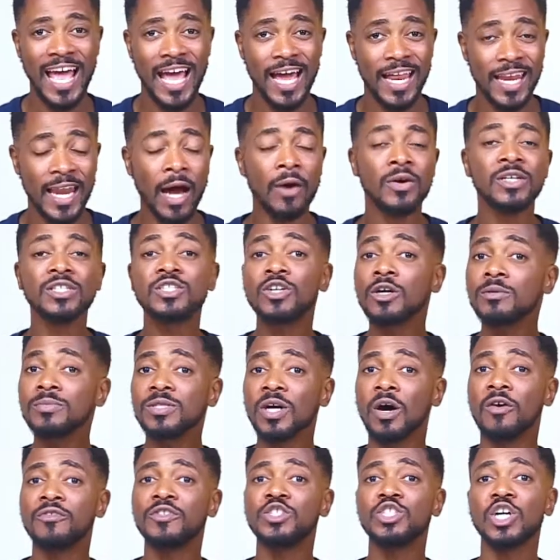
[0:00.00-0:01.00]
Now, in terms
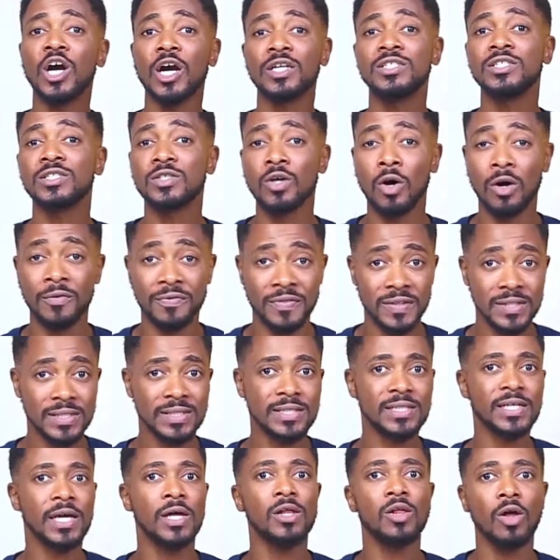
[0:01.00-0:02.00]
of charges on the
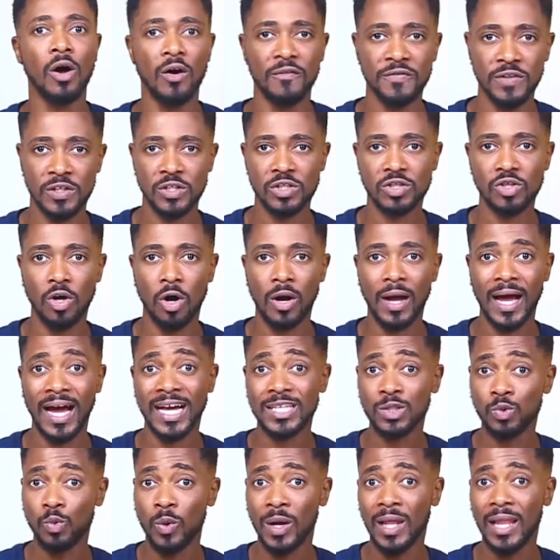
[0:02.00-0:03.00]
sale of the stock
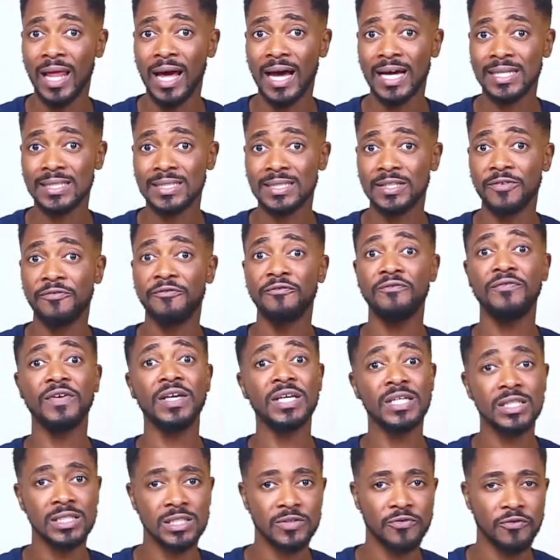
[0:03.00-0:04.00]
as well as the
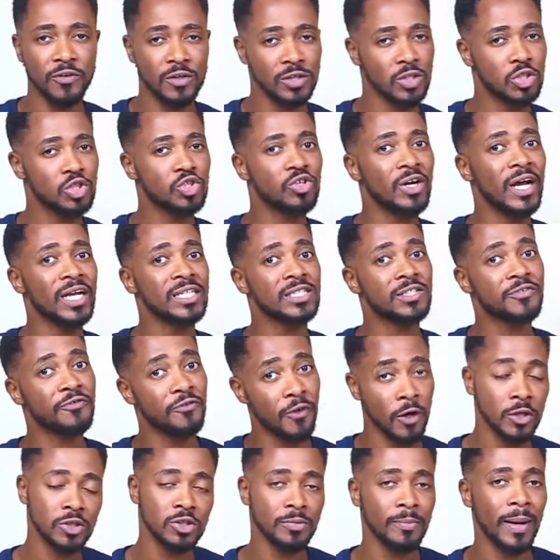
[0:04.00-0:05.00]
fees for the
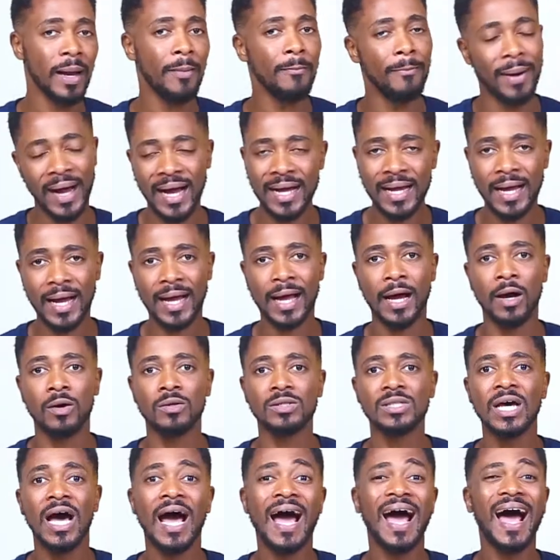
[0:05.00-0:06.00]
transfer to my bank
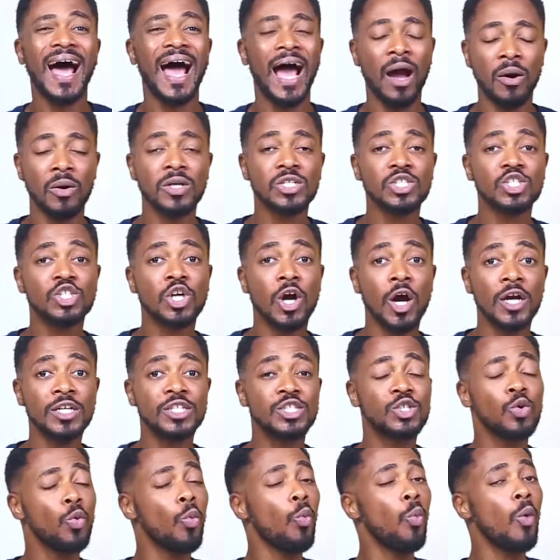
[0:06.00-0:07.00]
account, I was
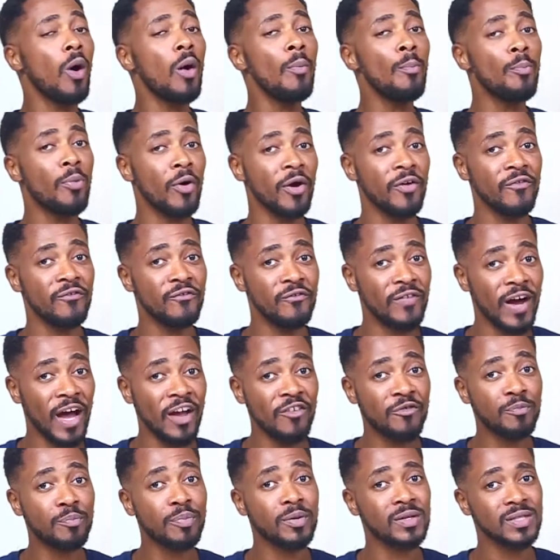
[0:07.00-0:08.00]
charged
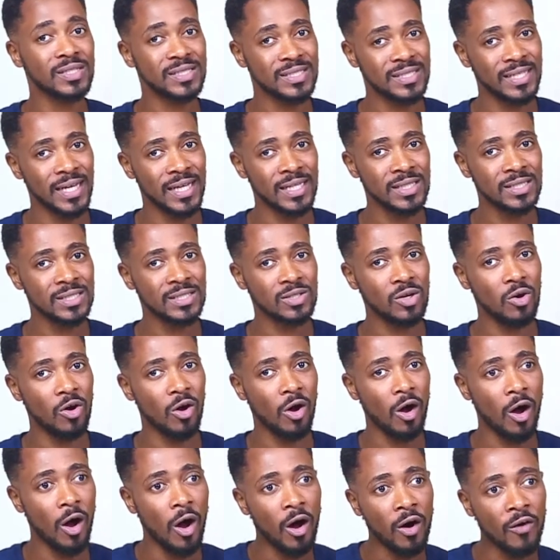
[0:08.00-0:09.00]
1.5%
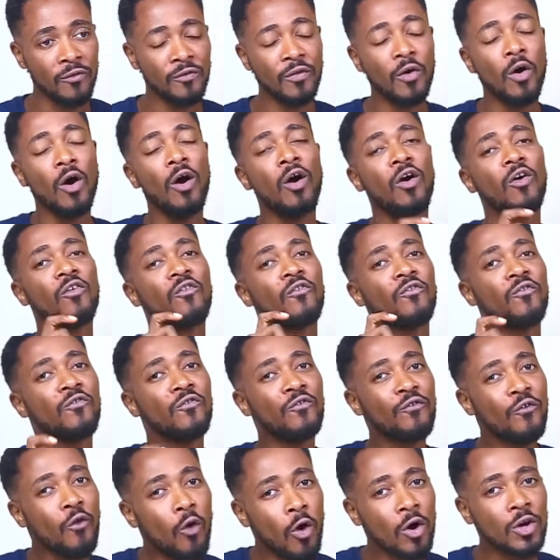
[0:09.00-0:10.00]
of
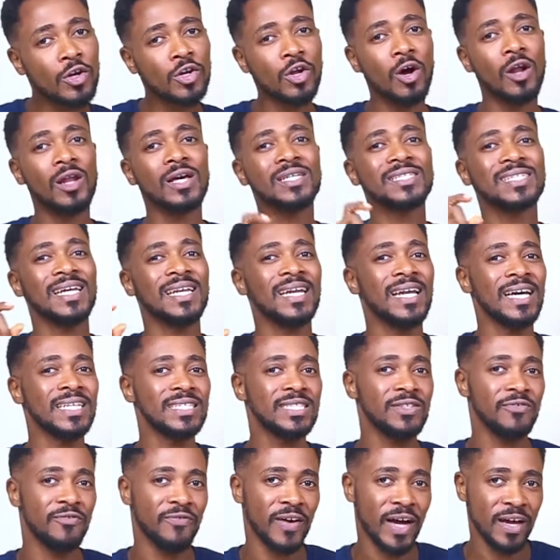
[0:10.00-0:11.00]

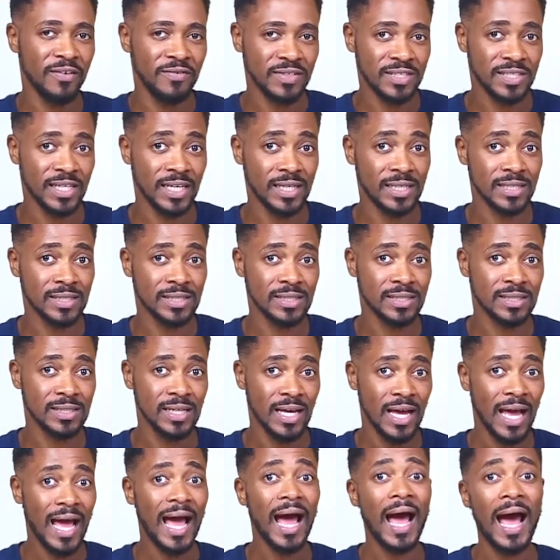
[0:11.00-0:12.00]
$4.95
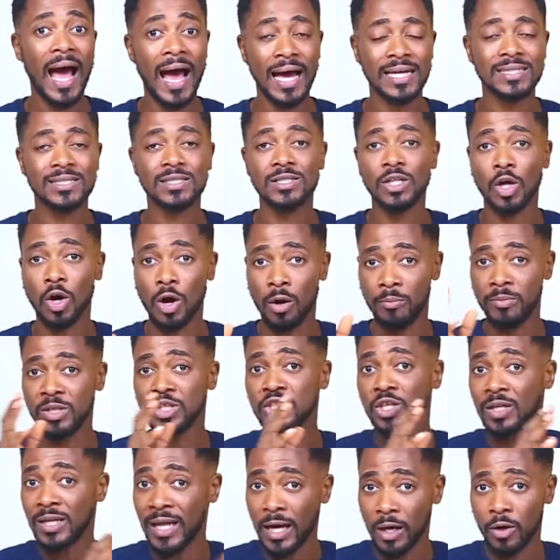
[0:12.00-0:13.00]
as the
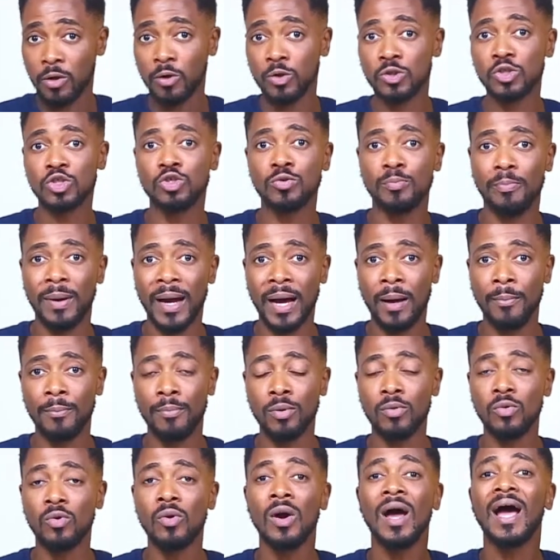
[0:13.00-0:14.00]
commission that goes to
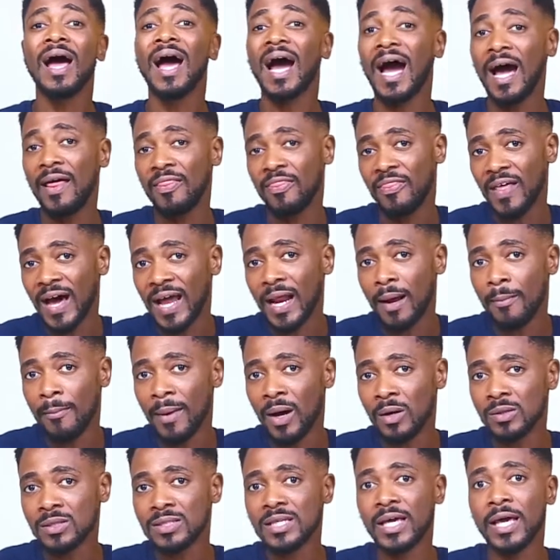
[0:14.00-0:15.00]
Bamboo, and that
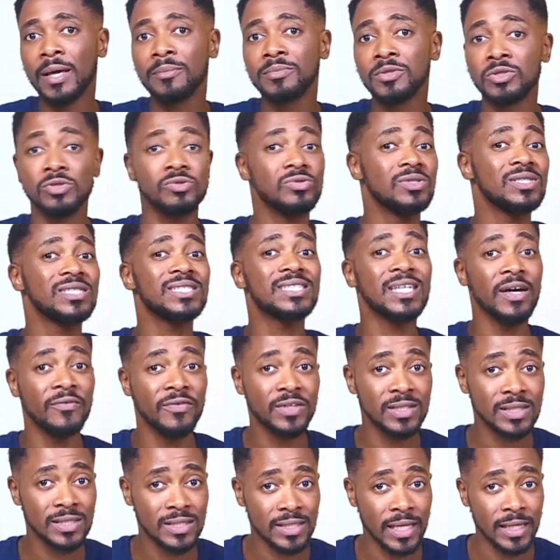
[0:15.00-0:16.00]
amount came to
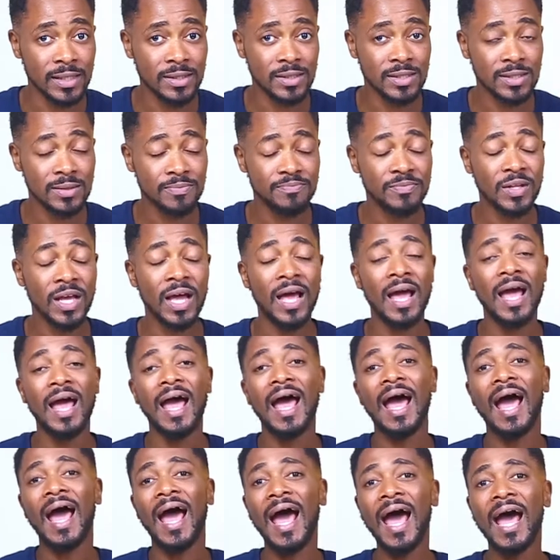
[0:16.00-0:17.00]
7 cents.
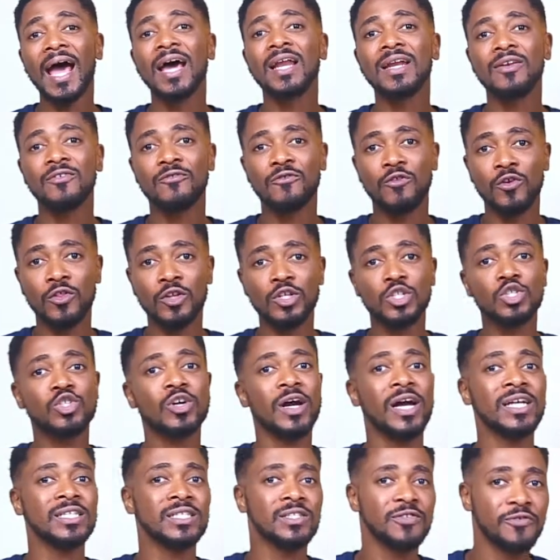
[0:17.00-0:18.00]
And for the
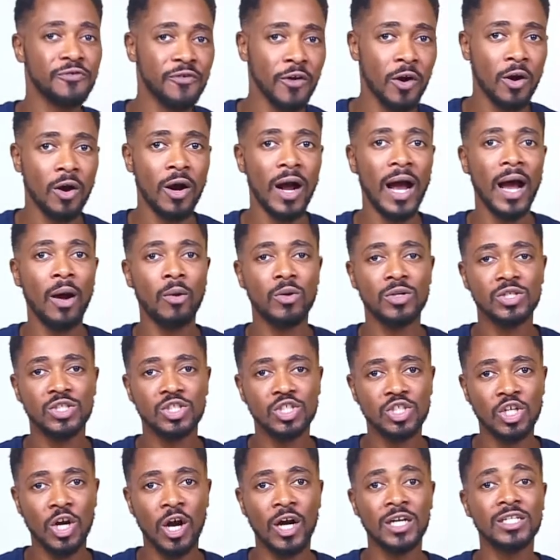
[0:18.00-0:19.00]
transfer, I was
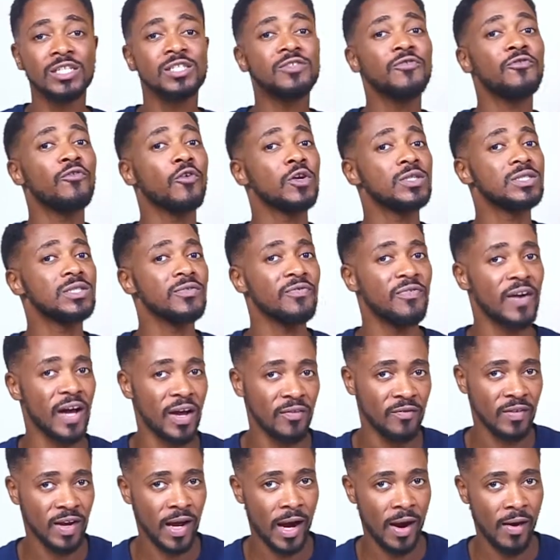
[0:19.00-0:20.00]
charged
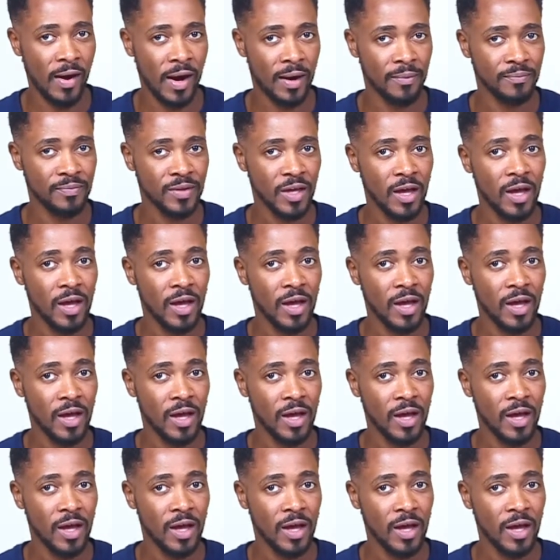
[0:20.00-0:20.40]
45 Naira.